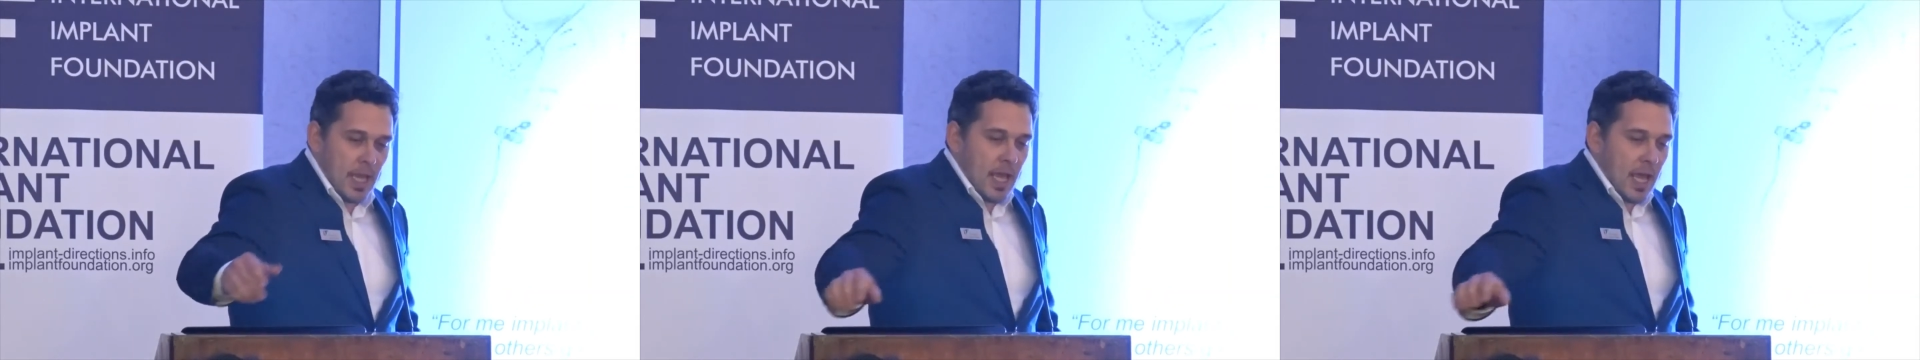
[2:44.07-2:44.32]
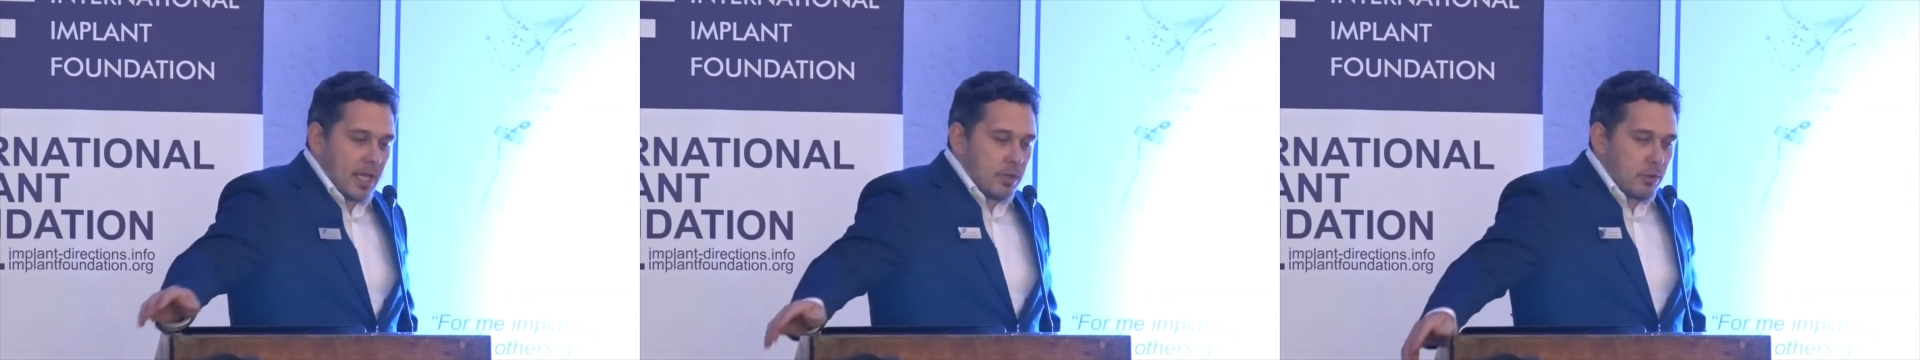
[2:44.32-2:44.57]

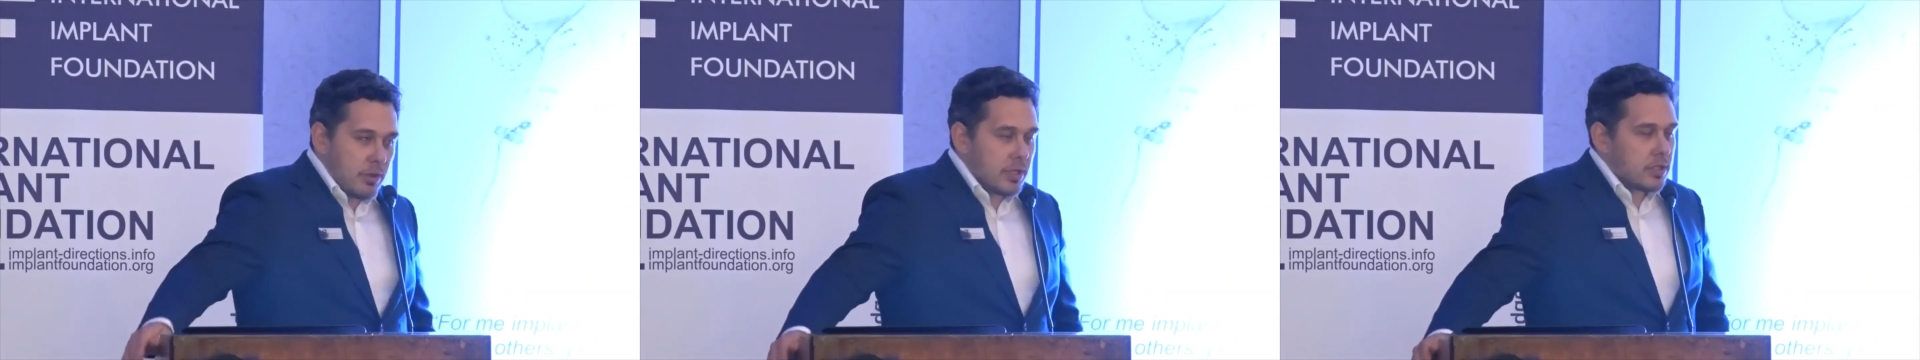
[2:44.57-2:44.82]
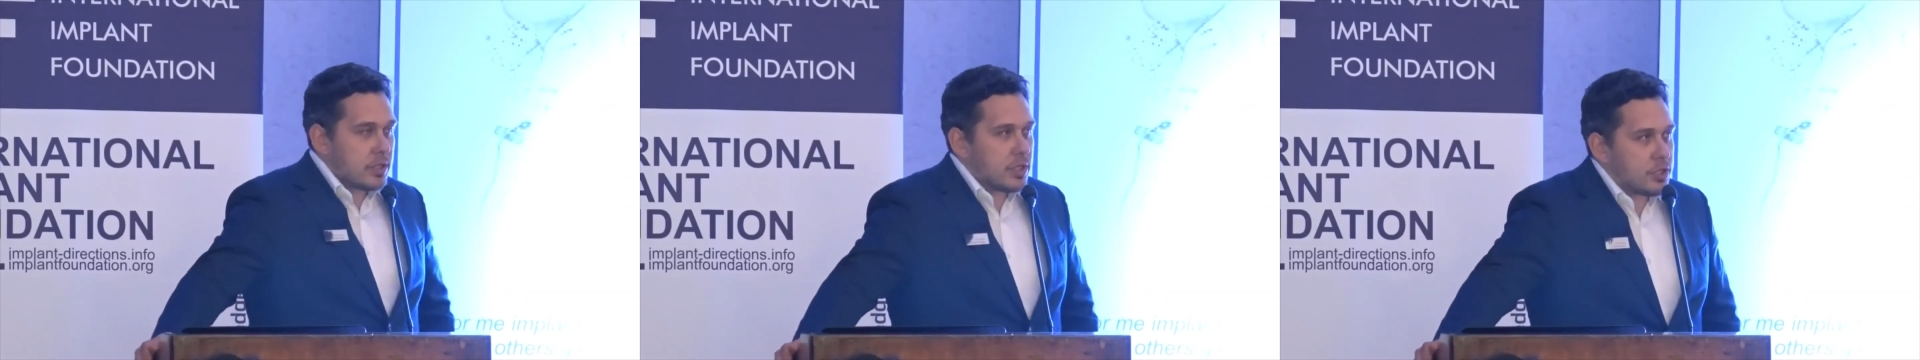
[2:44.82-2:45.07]
And
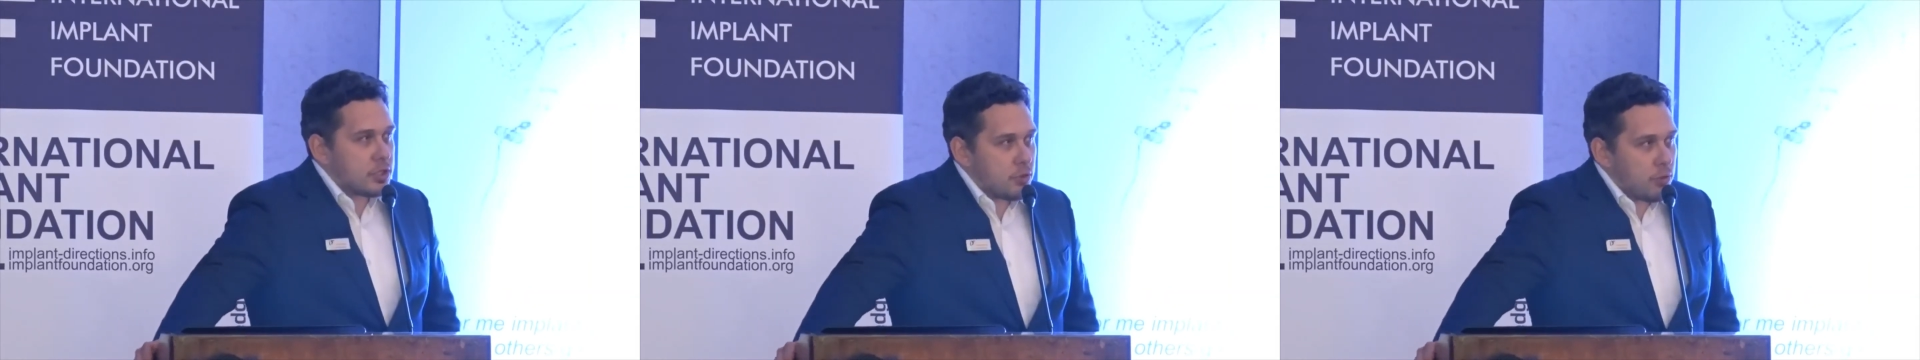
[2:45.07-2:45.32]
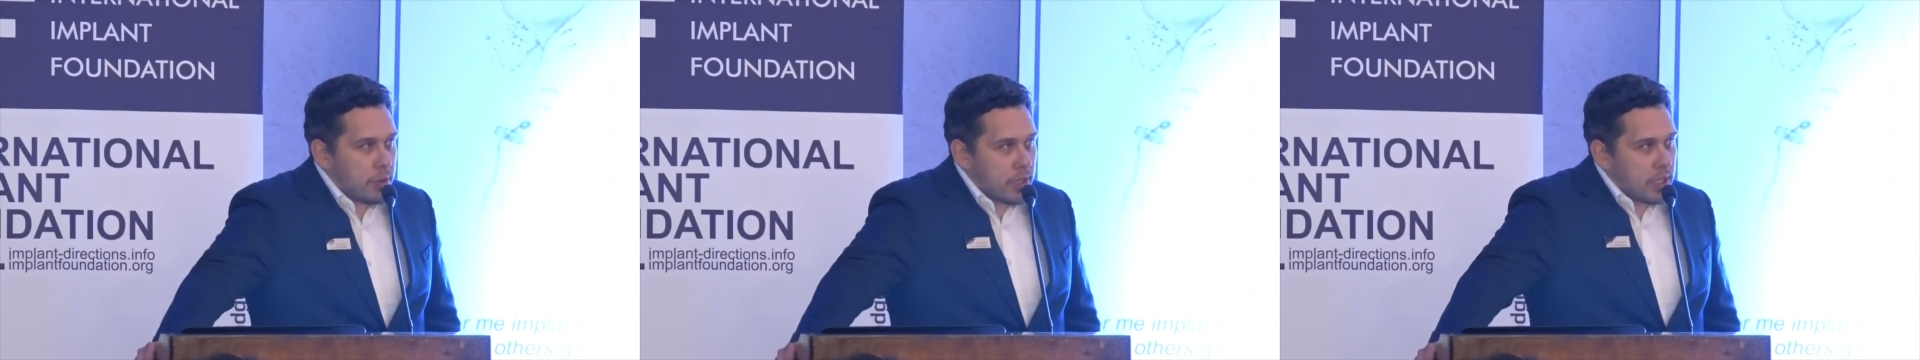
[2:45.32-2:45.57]
during this
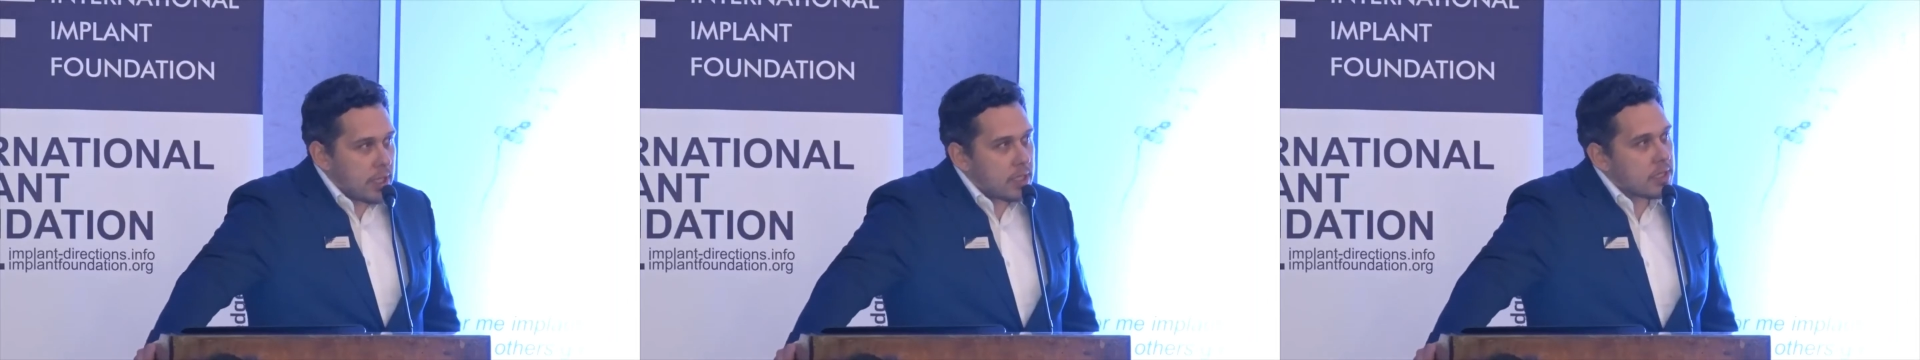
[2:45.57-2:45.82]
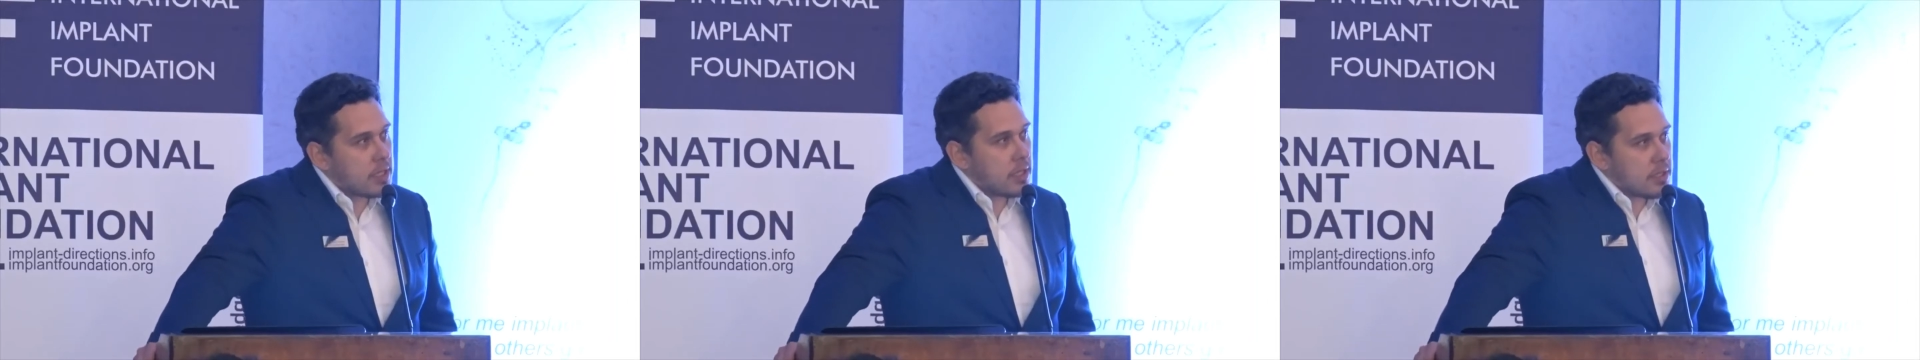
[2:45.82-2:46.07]
chewing,
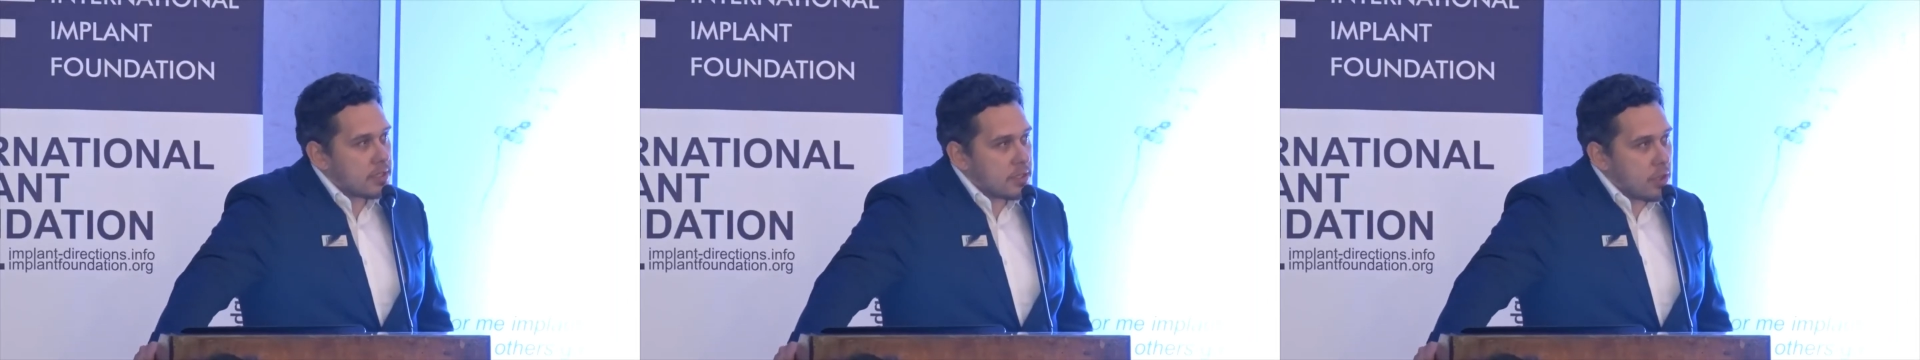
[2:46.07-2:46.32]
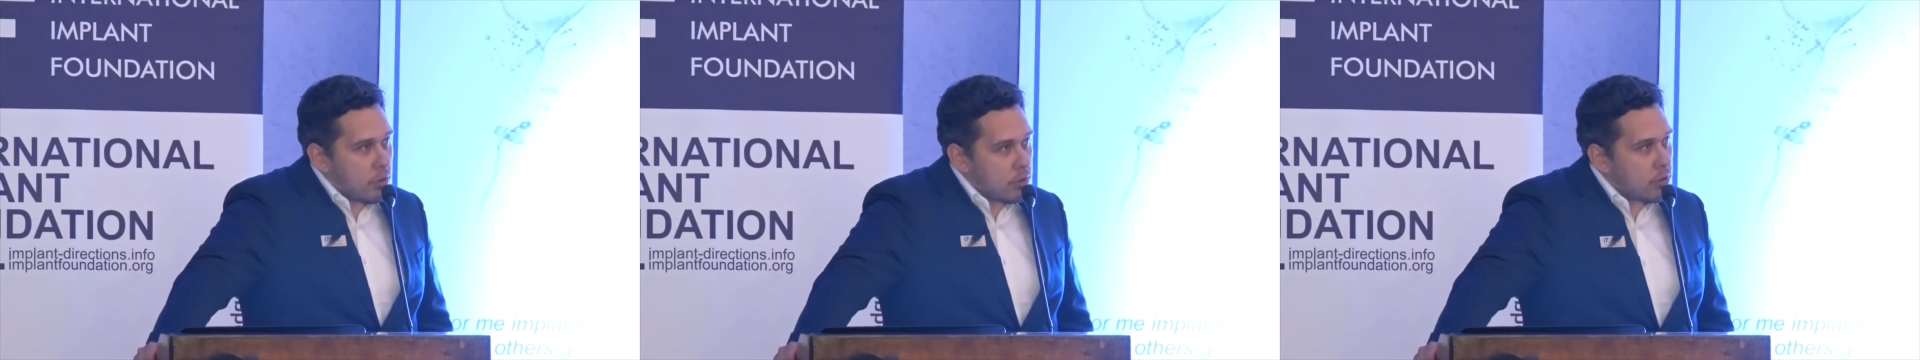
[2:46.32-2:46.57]
there's
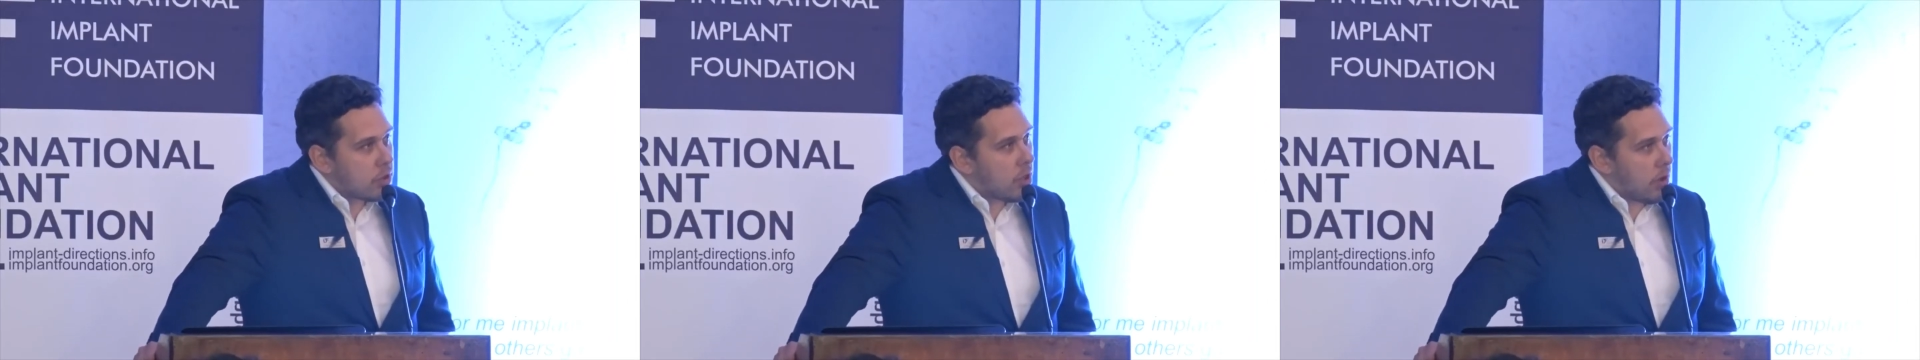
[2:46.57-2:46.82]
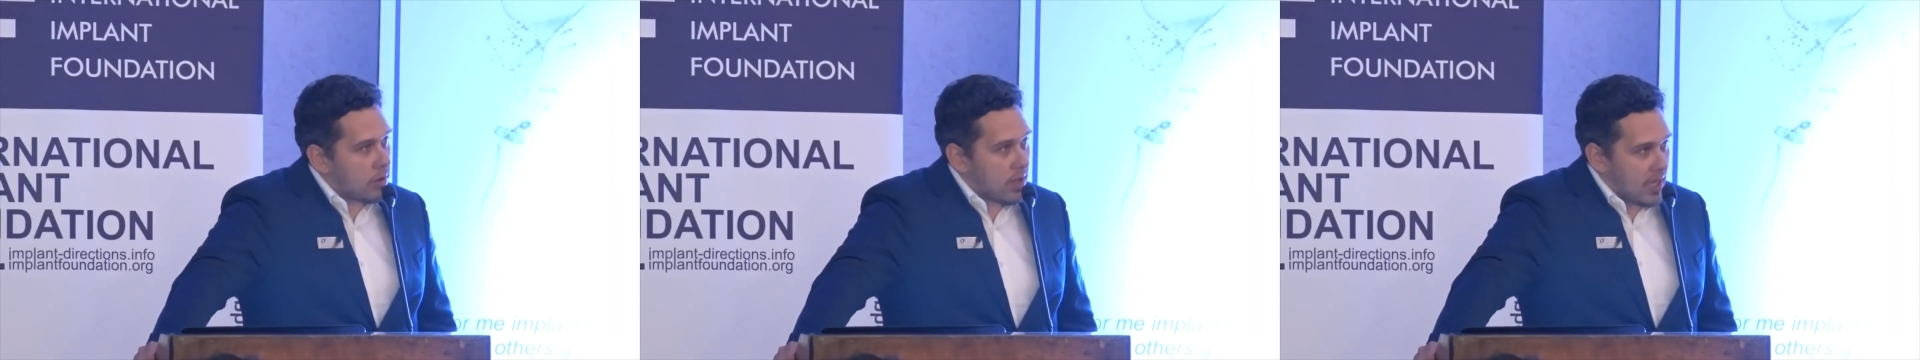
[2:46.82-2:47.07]
no tooth
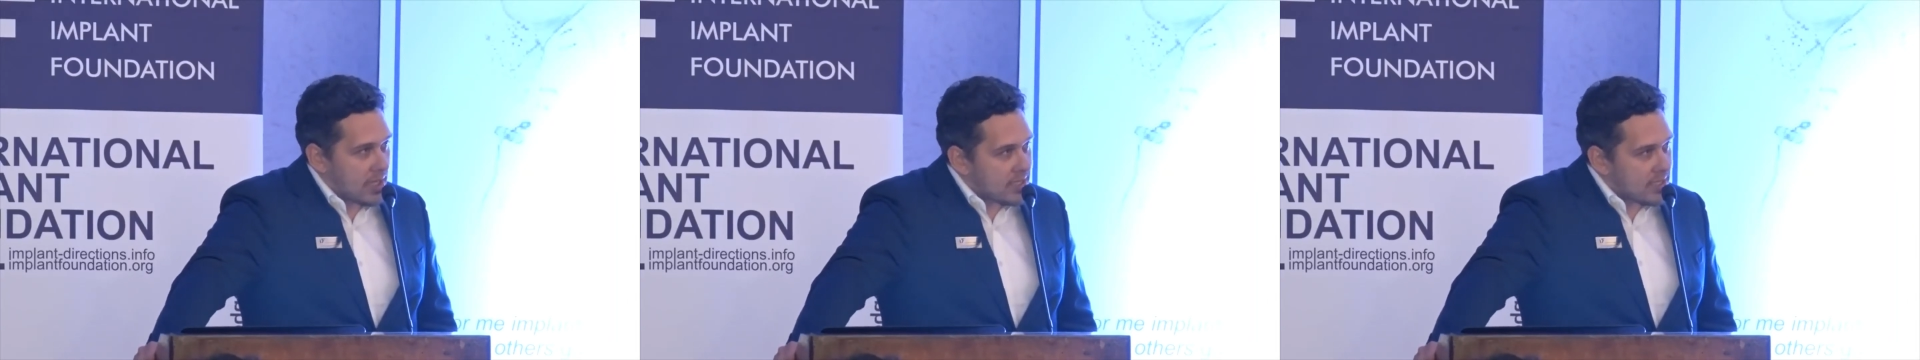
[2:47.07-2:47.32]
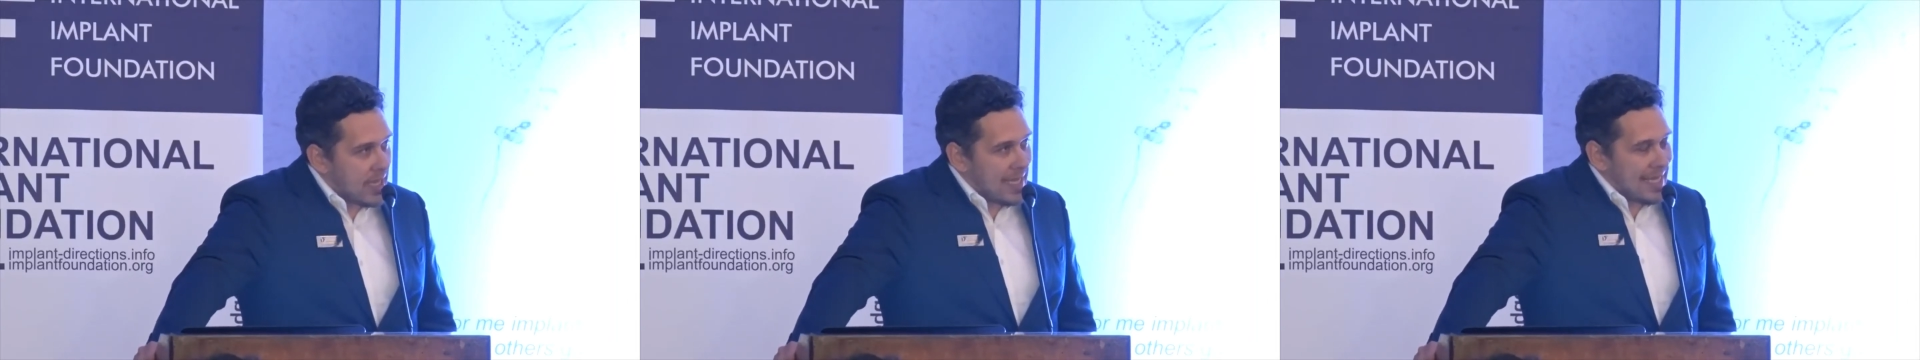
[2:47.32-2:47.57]
contact.